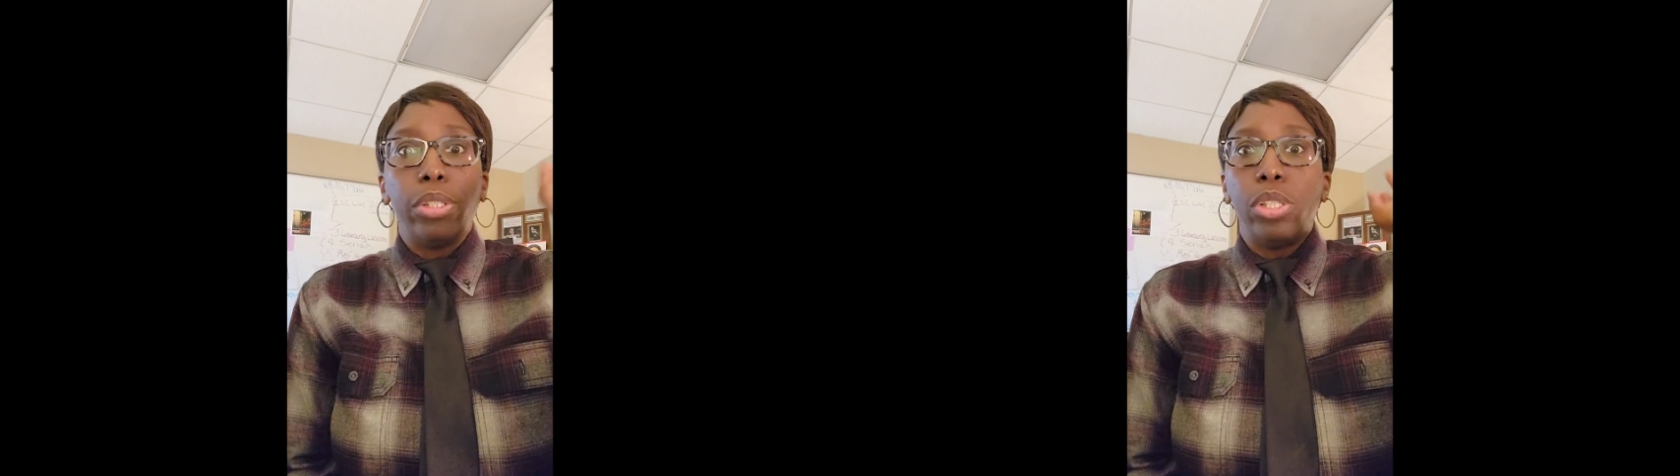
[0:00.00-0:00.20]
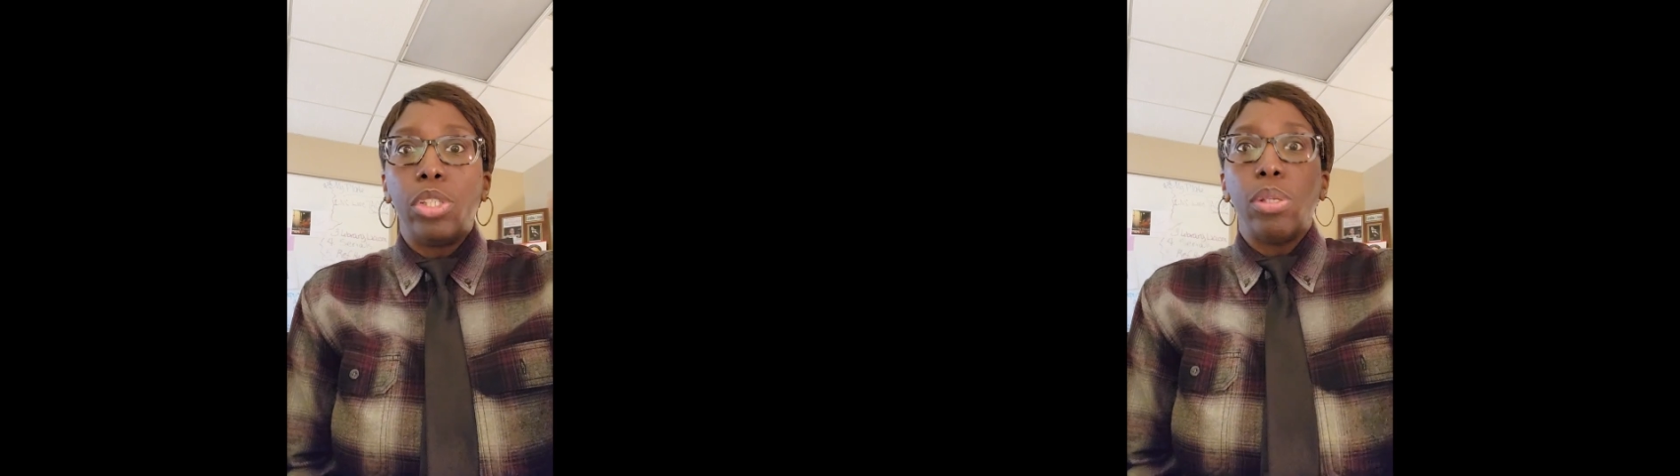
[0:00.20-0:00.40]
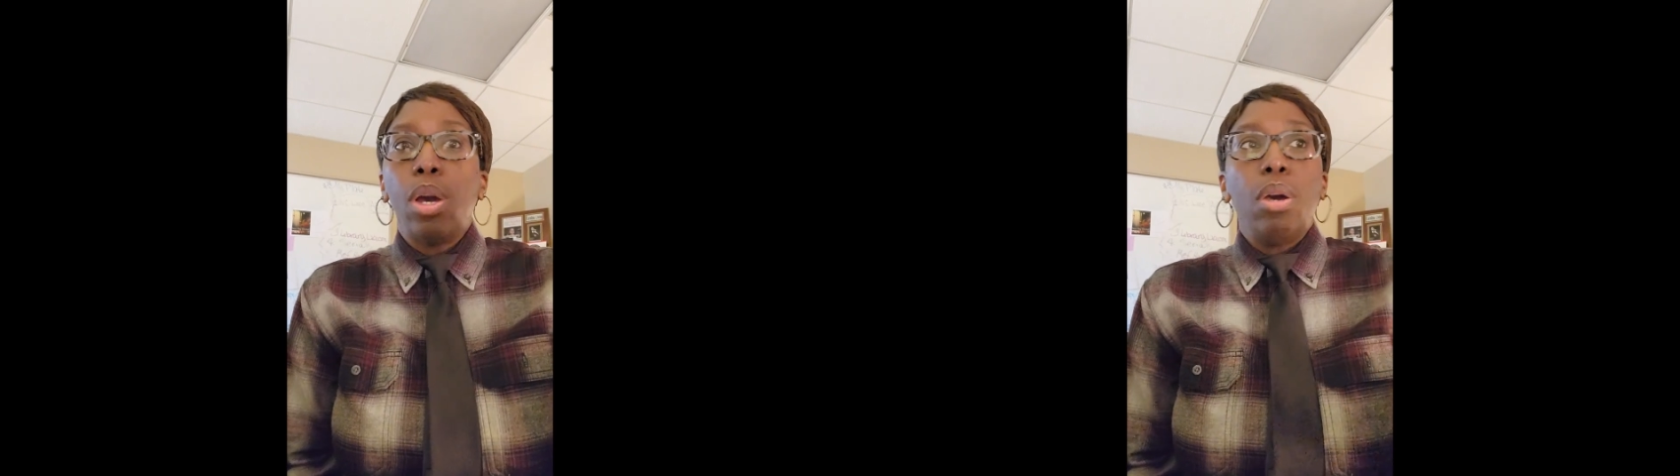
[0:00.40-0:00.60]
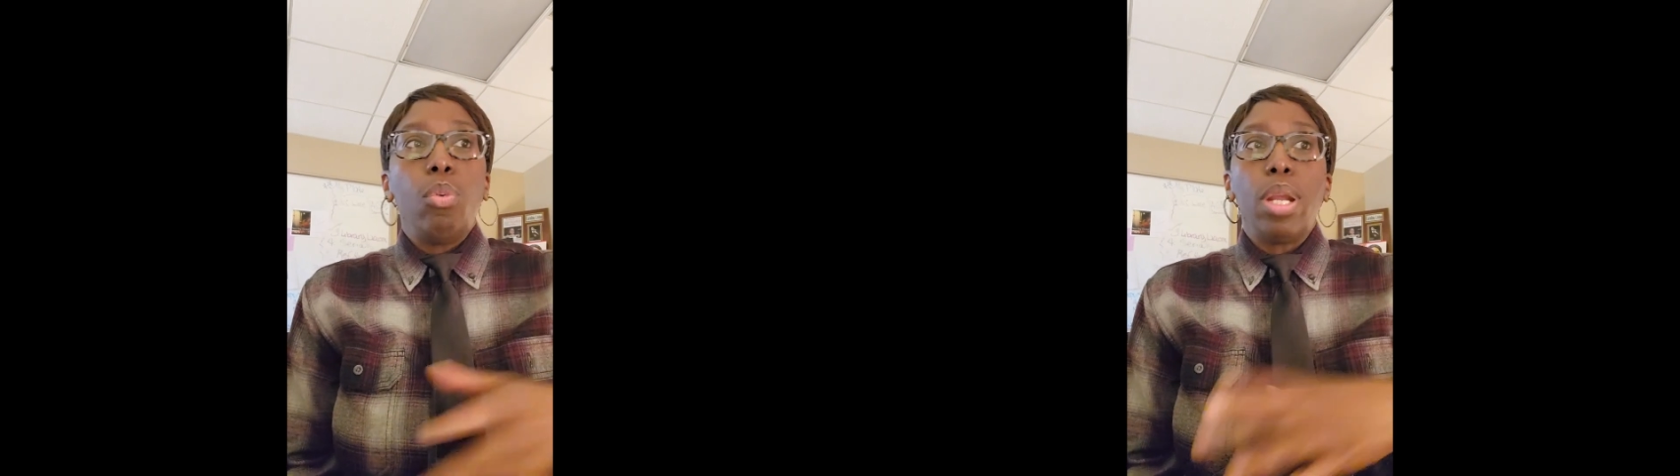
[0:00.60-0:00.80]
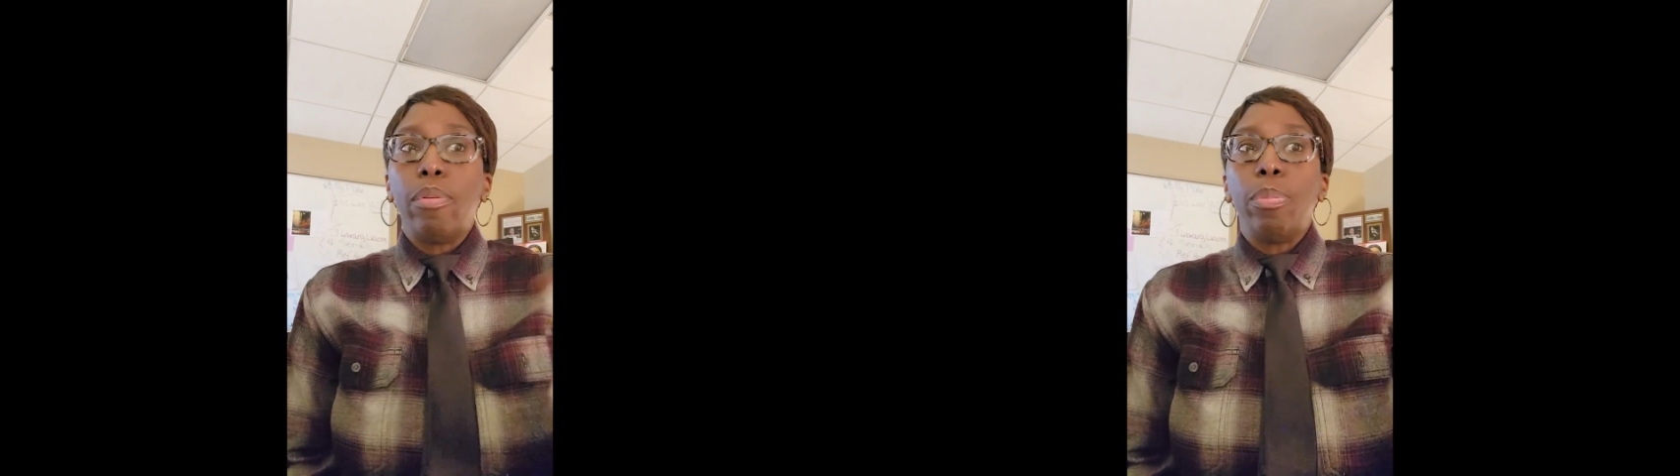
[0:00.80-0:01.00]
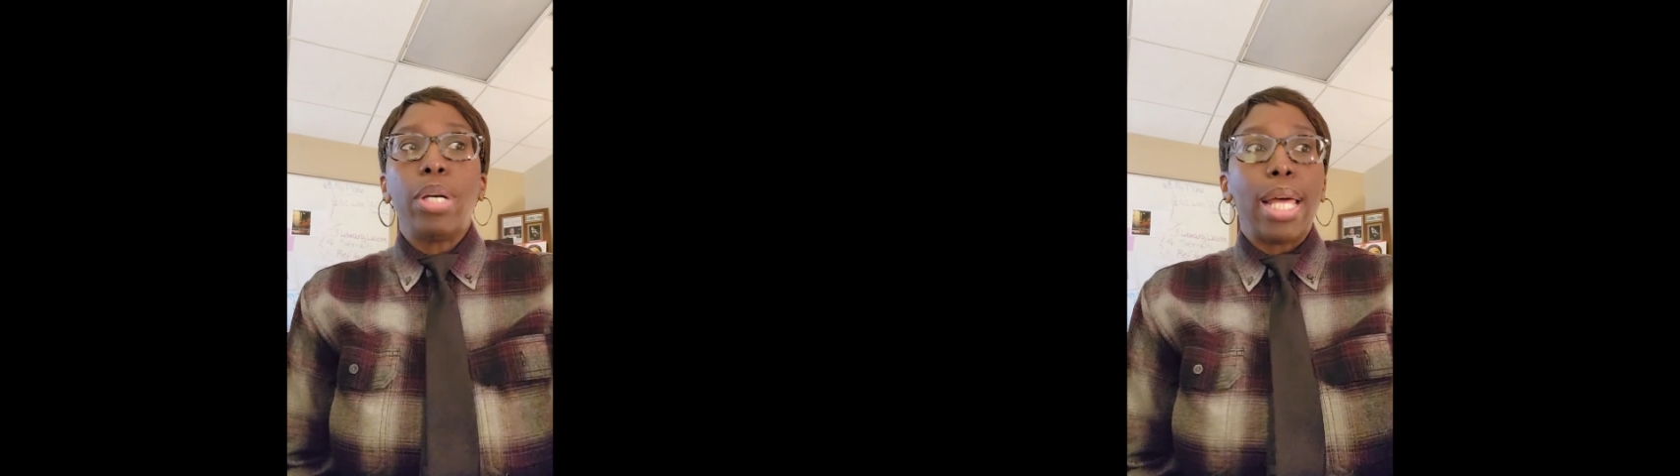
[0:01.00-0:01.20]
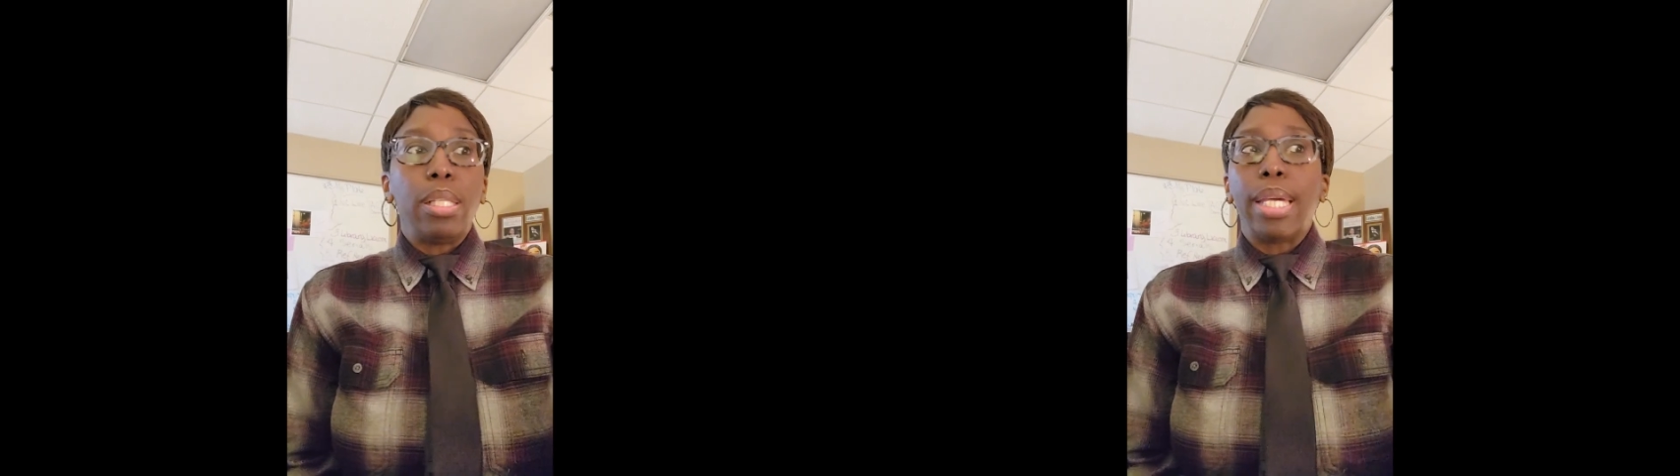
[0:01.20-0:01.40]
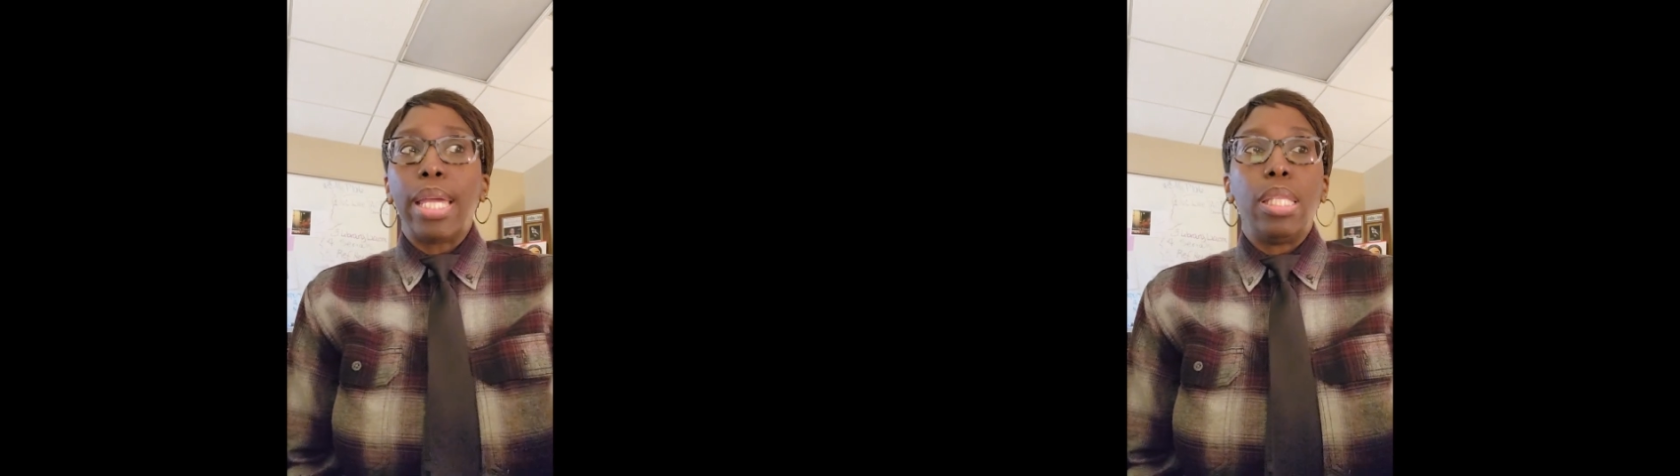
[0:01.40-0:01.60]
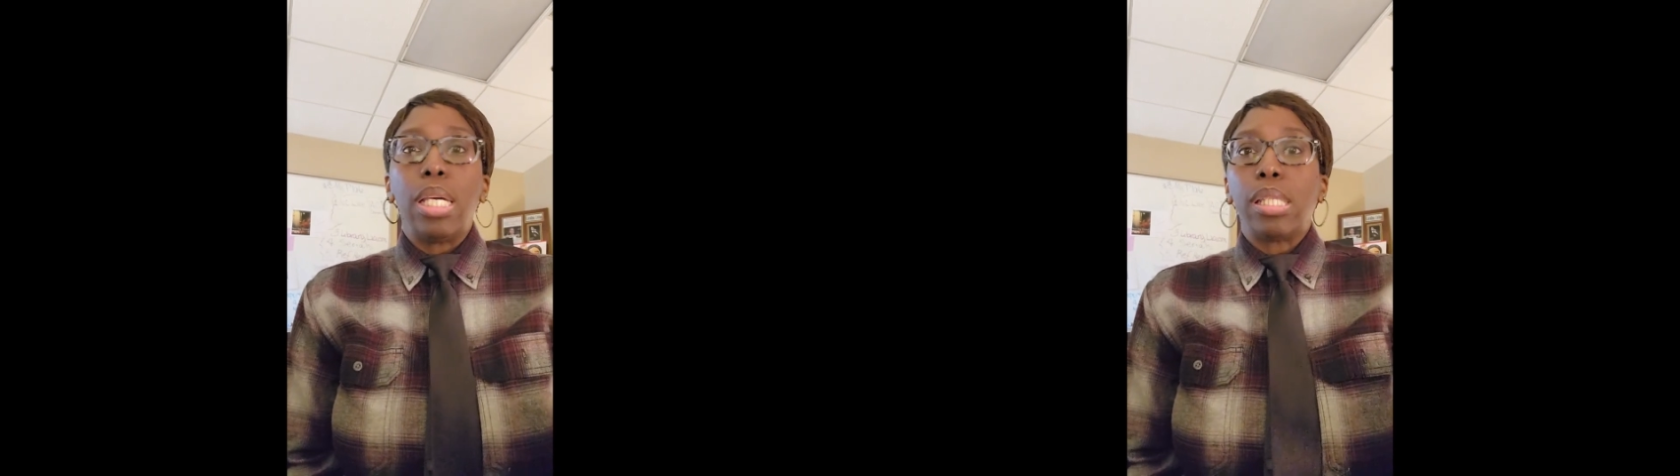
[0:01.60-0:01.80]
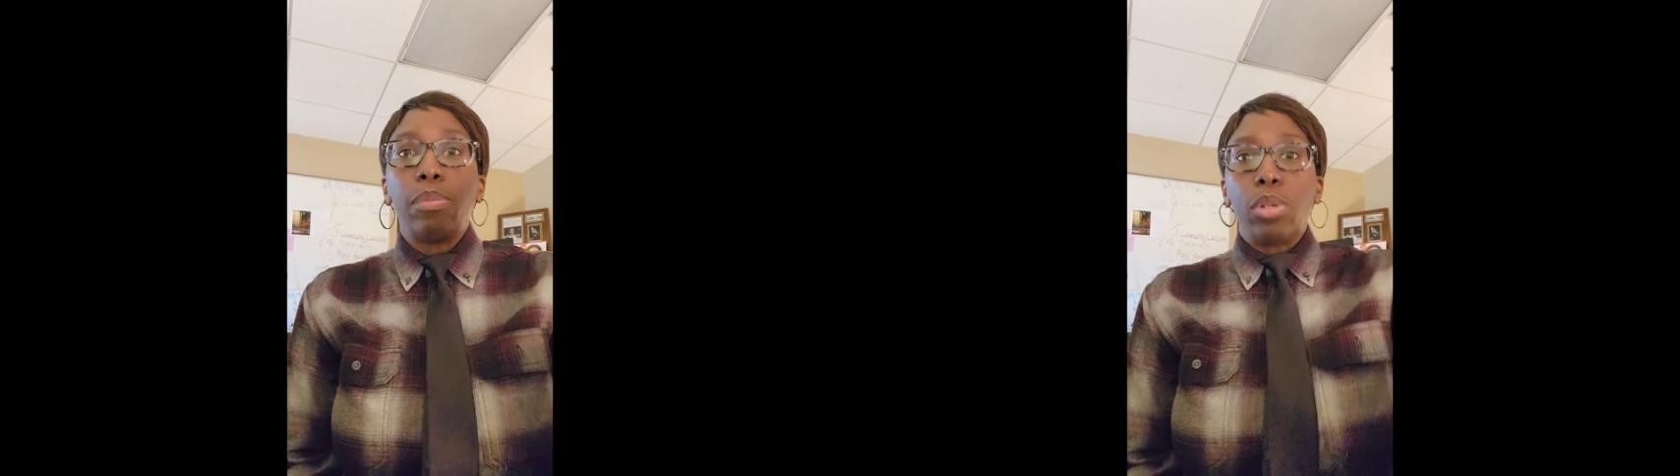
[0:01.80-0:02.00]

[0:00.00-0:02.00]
It's just whatever book I look at next,